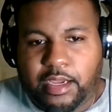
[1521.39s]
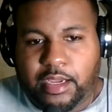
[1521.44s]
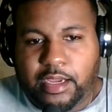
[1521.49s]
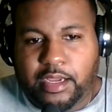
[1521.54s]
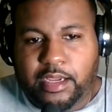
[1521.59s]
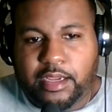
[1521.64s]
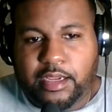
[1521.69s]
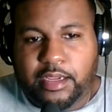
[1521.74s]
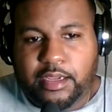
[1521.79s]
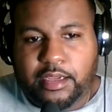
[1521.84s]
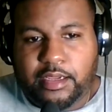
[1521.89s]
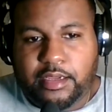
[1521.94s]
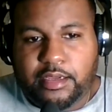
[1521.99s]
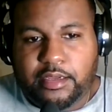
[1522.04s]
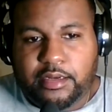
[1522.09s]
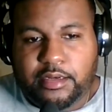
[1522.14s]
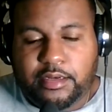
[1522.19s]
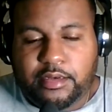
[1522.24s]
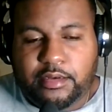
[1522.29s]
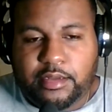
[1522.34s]

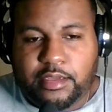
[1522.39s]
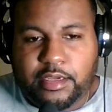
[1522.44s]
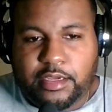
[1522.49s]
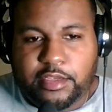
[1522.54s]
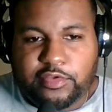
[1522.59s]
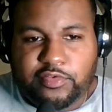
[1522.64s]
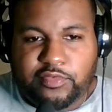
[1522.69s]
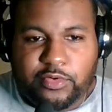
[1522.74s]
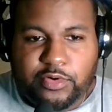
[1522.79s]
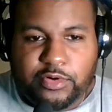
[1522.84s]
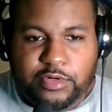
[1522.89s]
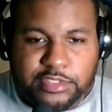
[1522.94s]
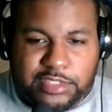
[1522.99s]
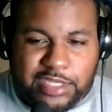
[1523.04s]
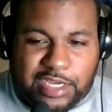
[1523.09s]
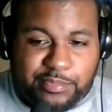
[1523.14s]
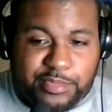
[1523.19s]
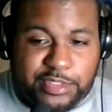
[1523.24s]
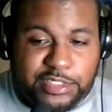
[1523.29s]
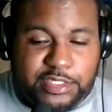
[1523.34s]
And as far as
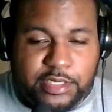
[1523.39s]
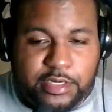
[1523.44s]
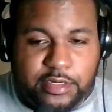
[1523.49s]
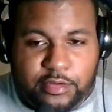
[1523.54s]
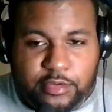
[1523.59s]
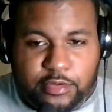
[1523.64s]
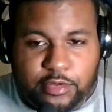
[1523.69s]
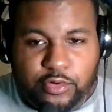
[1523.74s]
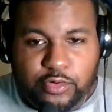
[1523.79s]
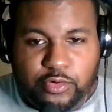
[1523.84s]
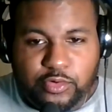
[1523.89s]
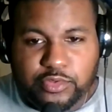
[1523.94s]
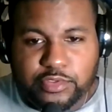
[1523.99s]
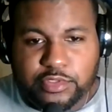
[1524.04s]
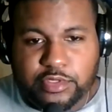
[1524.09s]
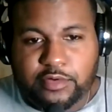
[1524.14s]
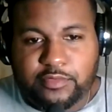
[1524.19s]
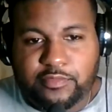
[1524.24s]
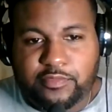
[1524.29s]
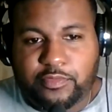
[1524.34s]
Happy Chandler goes,
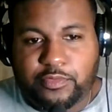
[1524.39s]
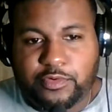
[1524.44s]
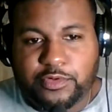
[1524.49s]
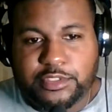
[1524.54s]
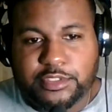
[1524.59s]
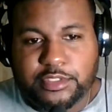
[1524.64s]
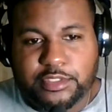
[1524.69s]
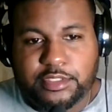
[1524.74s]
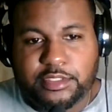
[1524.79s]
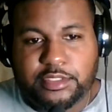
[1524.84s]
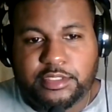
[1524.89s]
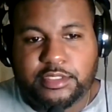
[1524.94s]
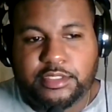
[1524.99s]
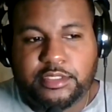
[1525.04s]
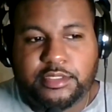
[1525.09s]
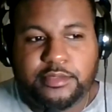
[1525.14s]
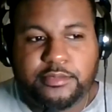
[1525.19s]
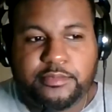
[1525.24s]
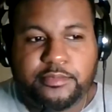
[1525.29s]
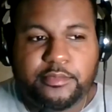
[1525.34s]

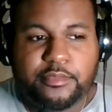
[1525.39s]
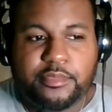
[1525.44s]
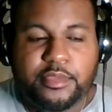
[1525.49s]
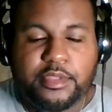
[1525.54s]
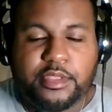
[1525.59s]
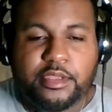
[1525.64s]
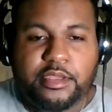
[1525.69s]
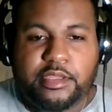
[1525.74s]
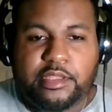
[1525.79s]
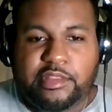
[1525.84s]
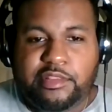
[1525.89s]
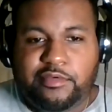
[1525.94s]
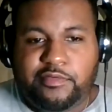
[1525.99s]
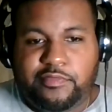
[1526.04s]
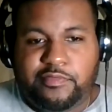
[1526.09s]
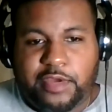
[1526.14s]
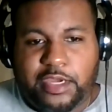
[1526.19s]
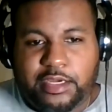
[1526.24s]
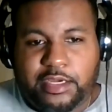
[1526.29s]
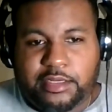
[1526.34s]
unfortunately, the
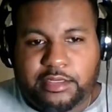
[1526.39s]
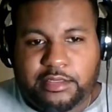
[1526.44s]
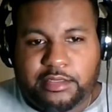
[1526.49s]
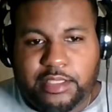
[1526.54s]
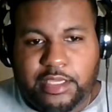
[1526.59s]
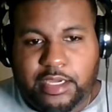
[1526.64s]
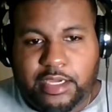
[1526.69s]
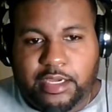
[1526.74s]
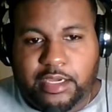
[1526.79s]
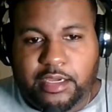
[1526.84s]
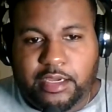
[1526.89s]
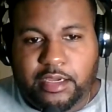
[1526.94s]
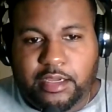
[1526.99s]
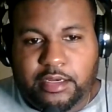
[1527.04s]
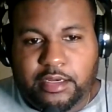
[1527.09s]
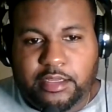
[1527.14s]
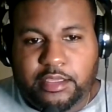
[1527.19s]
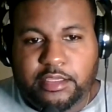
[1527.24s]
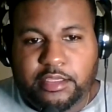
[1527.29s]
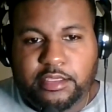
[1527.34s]
fact that
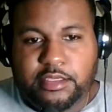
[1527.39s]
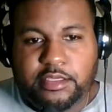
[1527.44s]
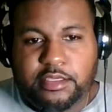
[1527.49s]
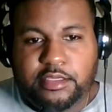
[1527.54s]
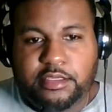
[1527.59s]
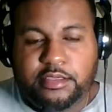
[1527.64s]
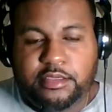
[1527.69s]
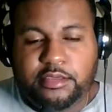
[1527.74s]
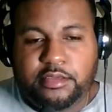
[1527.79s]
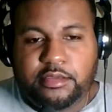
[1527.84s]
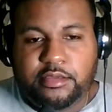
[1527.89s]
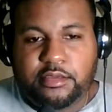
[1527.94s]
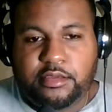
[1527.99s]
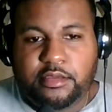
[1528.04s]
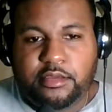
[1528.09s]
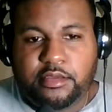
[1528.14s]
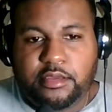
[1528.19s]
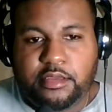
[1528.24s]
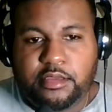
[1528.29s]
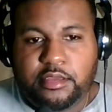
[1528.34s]
he
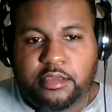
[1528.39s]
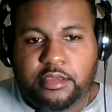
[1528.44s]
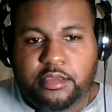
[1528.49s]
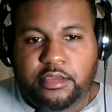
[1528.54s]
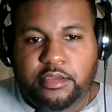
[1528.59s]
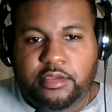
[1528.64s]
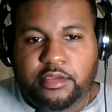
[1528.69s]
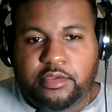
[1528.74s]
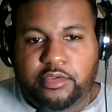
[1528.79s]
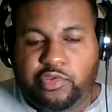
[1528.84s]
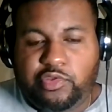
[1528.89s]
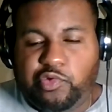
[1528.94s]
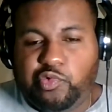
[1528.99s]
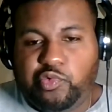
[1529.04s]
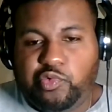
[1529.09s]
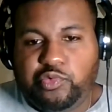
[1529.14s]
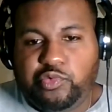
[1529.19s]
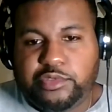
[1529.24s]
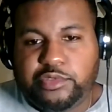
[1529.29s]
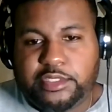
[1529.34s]

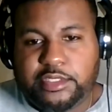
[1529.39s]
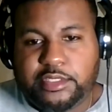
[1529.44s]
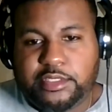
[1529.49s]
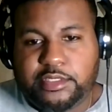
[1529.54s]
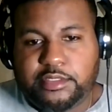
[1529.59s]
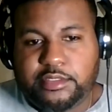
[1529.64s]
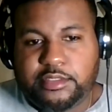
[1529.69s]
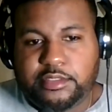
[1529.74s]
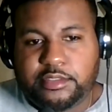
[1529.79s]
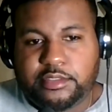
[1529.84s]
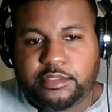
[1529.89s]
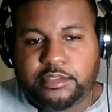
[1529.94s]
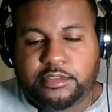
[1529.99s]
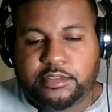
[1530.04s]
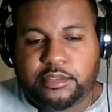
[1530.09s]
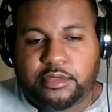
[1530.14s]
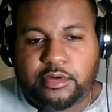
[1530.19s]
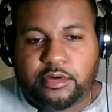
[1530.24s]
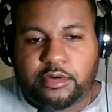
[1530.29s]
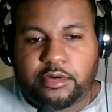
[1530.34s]
used his
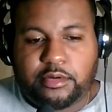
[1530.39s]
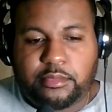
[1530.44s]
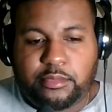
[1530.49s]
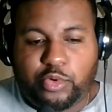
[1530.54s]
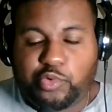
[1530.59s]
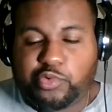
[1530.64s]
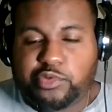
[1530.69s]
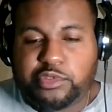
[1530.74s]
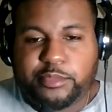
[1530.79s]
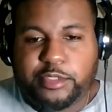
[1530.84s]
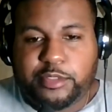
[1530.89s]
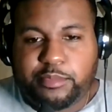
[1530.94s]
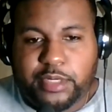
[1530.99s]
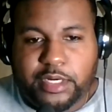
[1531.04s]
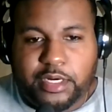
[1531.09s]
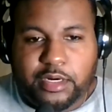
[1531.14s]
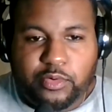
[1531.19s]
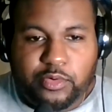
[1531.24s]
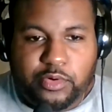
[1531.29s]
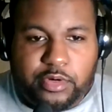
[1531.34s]
ultimate
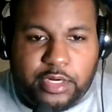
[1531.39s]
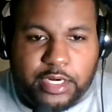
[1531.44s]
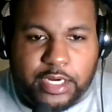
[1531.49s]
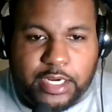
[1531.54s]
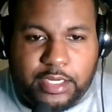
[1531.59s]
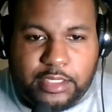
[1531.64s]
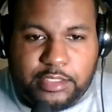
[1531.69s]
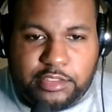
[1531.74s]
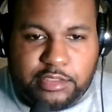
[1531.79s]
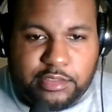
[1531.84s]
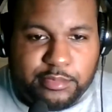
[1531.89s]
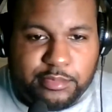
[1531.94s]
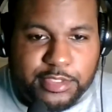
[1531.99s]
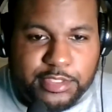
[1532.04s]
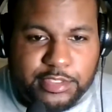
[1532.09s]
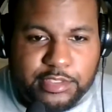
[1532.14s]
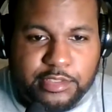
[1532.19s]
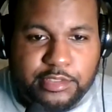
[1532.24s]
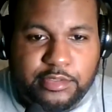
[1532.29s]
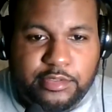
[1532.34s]
power as
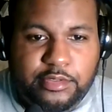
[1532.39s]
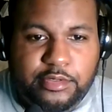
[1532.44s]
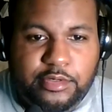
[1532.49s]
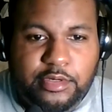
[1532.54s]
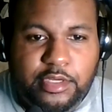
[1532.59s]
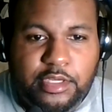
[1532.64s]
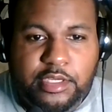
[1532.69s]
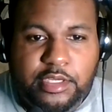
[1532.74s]
commissioner